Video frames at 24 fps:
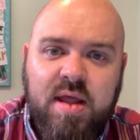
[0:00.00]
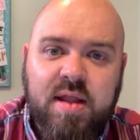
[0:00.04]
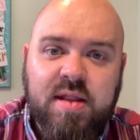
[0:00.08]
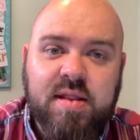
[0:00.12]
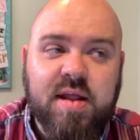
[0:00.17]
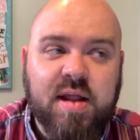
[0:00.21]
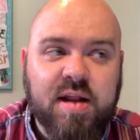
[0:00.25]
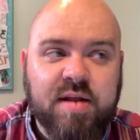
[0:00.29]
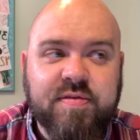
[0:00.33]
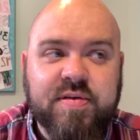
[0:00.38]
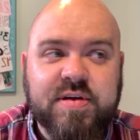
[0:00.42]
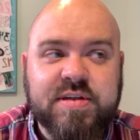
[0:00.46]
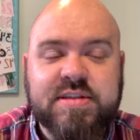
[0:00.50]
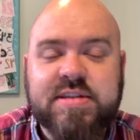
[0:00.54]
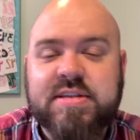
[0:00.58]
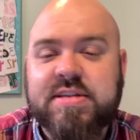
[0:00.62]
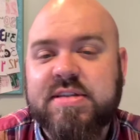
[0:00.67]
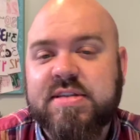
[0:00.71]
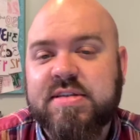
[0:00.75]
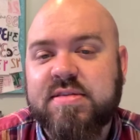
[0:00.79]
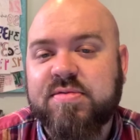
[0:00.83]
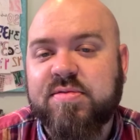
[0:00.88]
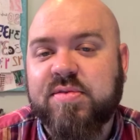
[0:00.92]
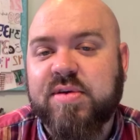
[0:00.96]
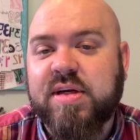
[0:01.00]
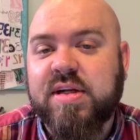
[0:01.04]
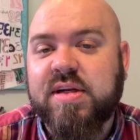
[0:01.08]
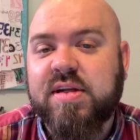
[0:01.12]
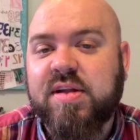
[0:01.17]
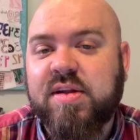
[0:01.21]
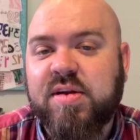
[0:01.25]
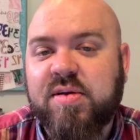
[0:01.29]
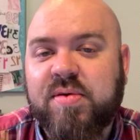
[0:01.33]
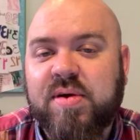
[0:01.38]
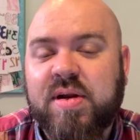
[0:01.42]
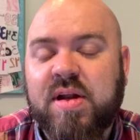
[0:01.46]
None of us went,
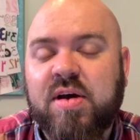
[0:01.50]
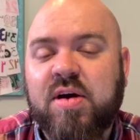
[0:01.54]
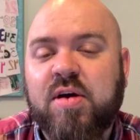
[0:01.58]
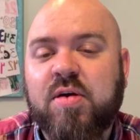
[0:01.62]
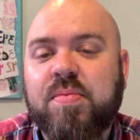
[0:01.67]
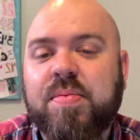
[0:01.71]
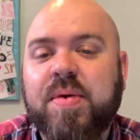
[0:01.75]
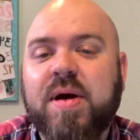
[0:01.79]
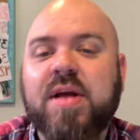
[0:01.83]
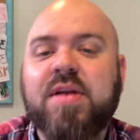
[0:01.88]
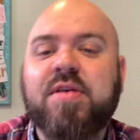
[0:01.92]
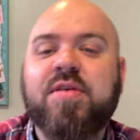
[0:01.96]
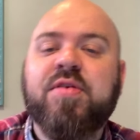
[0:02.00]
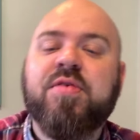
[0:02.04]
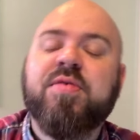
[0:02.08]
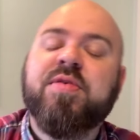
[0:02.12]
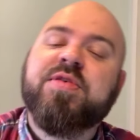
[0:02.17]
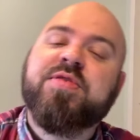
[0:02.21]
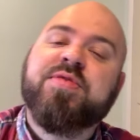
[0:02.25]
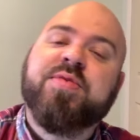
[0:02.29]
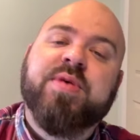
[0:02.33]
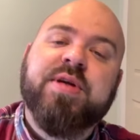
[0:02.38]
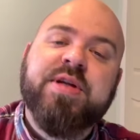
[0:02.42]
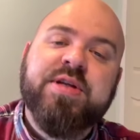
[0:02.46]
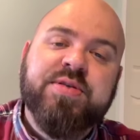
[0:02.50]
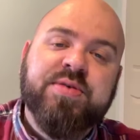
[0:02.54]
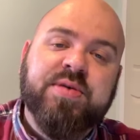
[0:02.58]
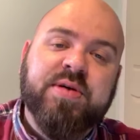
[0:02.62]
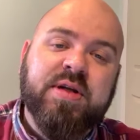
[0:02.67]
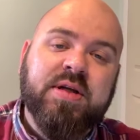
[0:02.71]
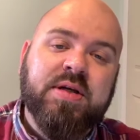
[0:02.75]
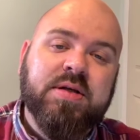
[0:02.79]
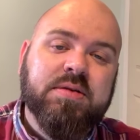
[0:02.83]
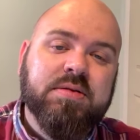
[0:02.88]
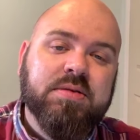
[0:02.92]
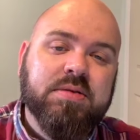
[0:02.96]
you know what I hope I do in
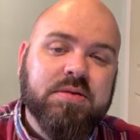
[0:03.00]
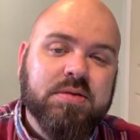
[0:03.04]
2020?